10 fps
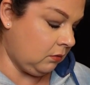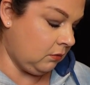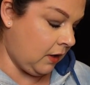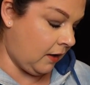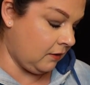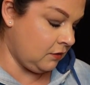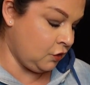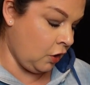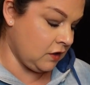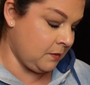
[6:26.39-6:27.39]
Yeah,
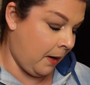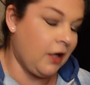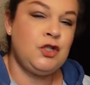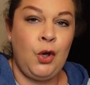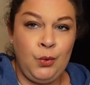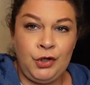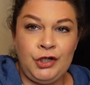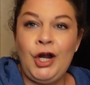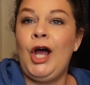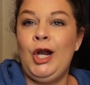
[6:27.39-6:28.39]
dark spot
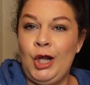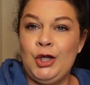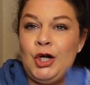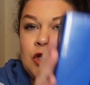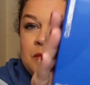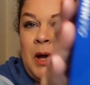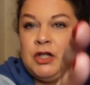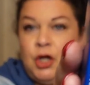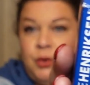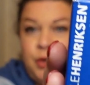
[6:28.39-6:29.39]
toner. Another dark spot
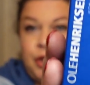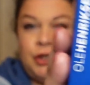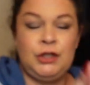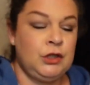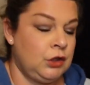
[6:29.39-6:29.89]
toner.